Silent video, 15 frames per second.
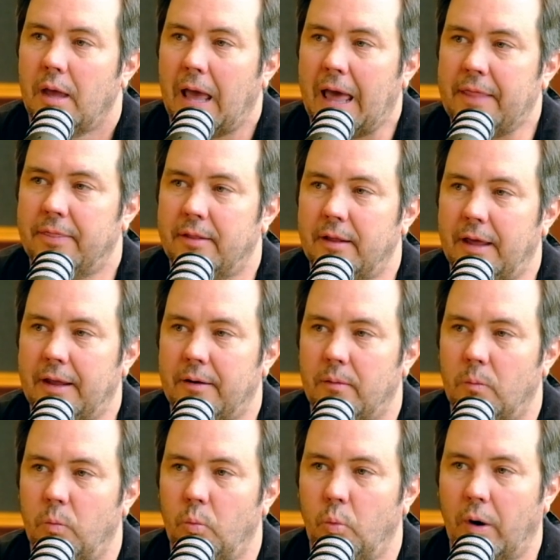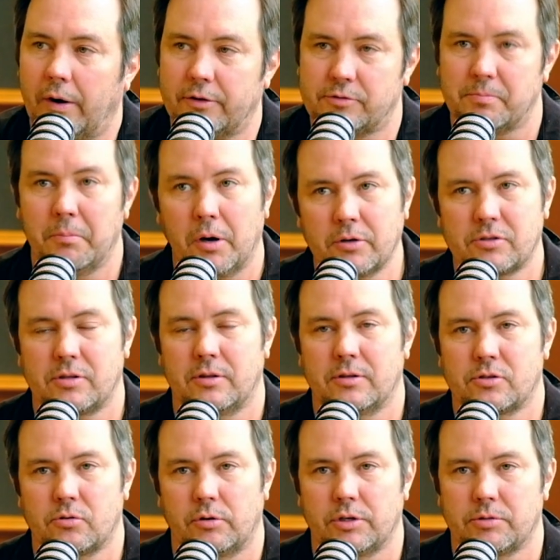and and whereas most of the
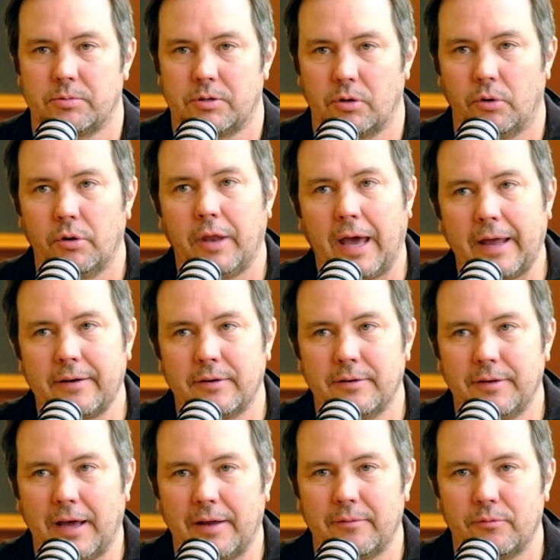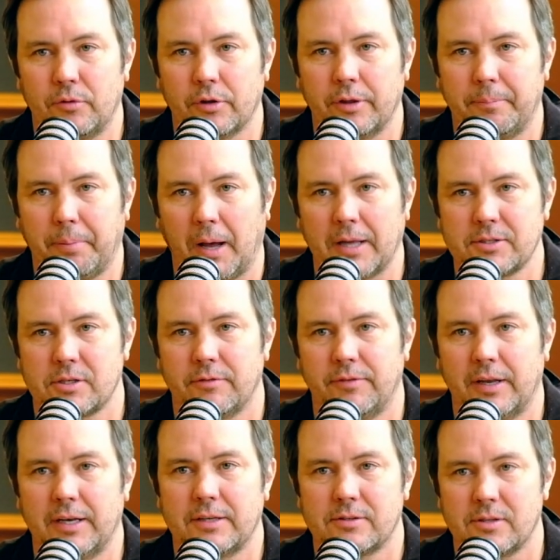stories we told had had really positive
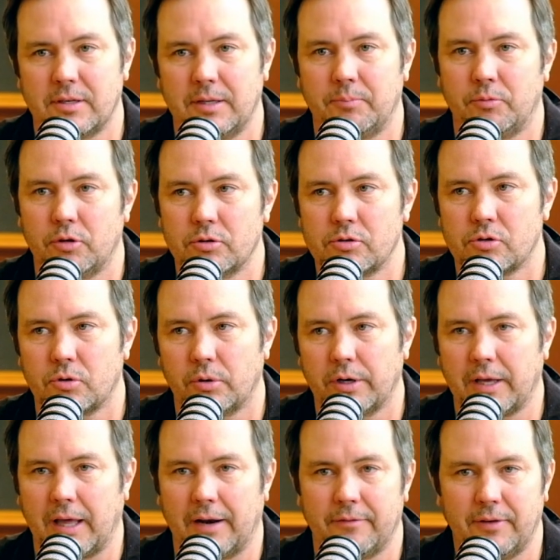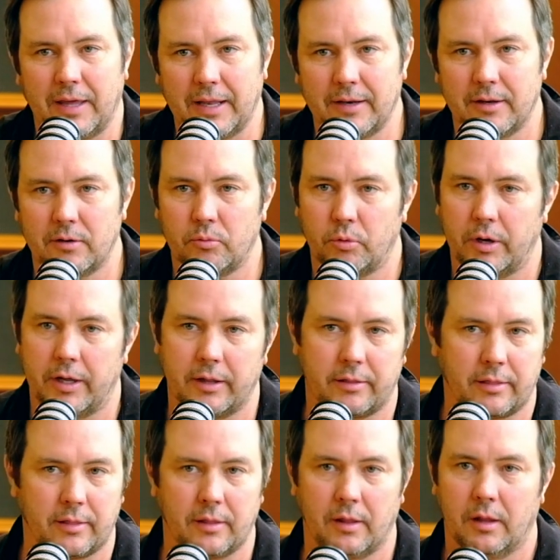endings, the Deep Deuce story kind of ended
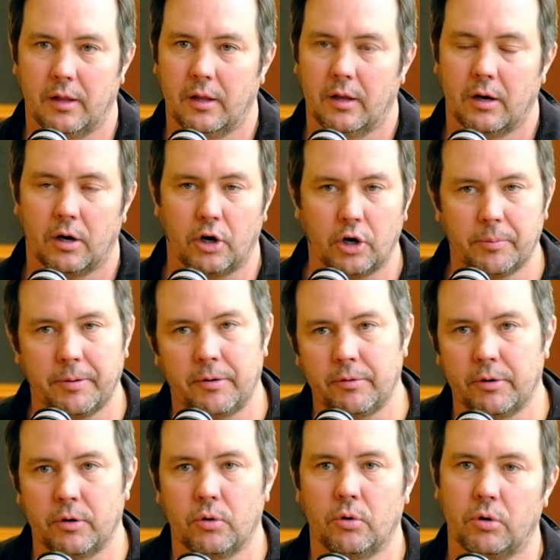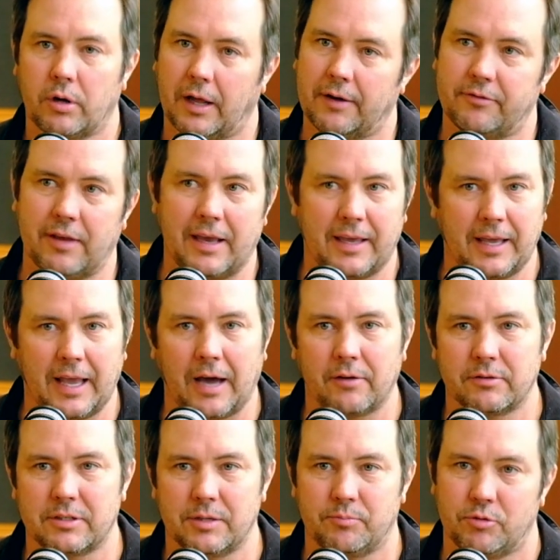with urban renewal kind of taking
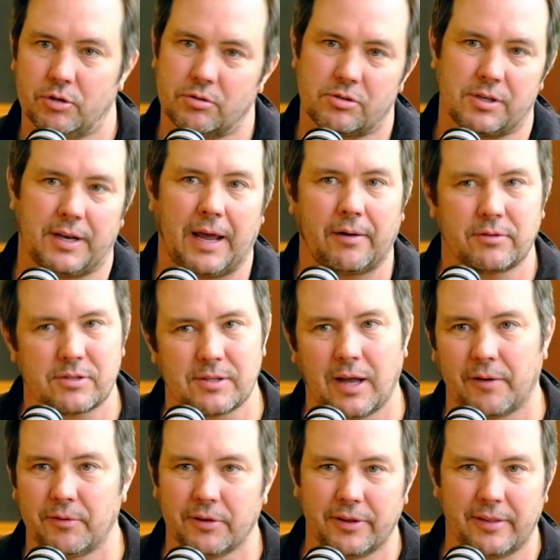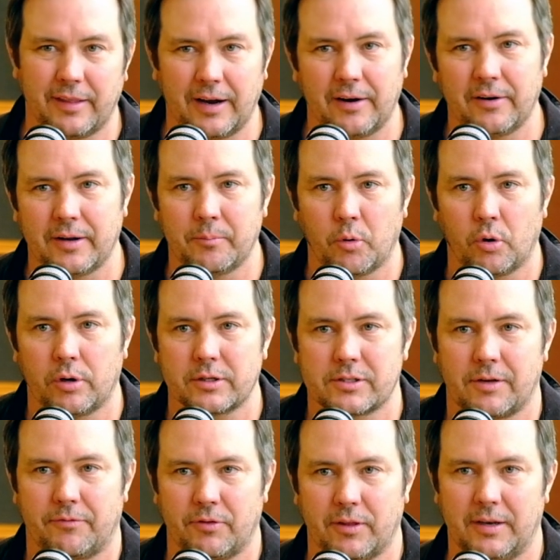out Deep Deuce, and now it's not really there anymore,
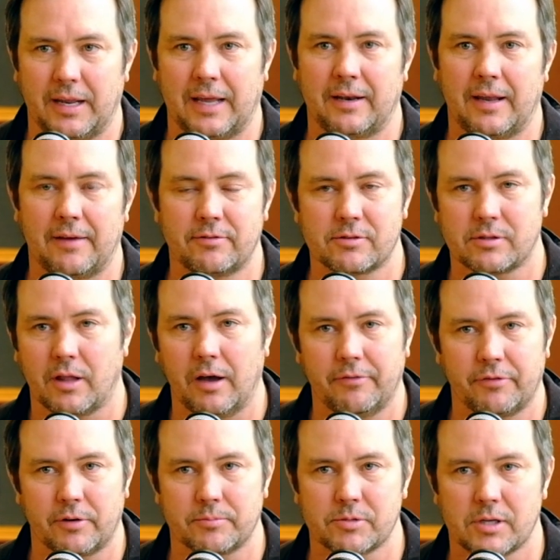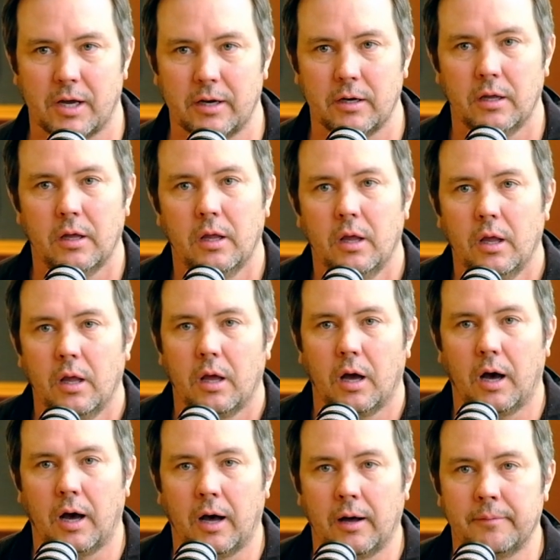except for the Dan Davis law firm sign mm-hmm.
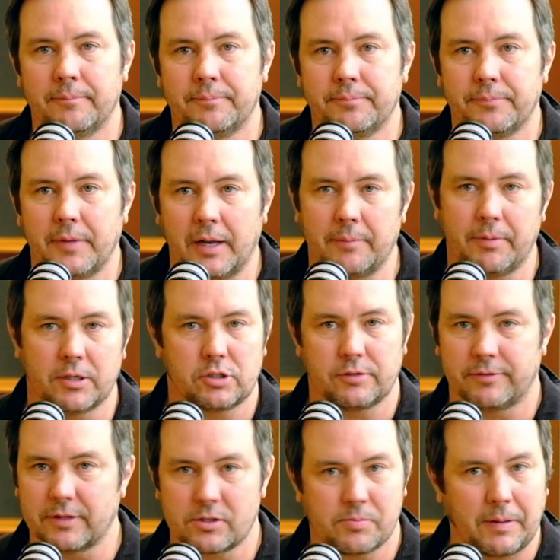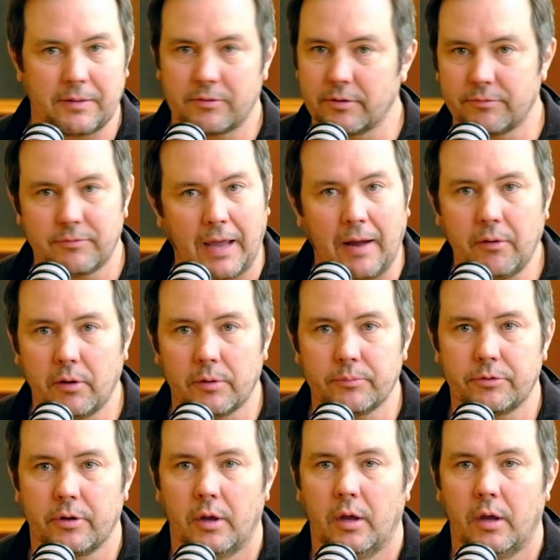um, and a bunch of expensive townhomes.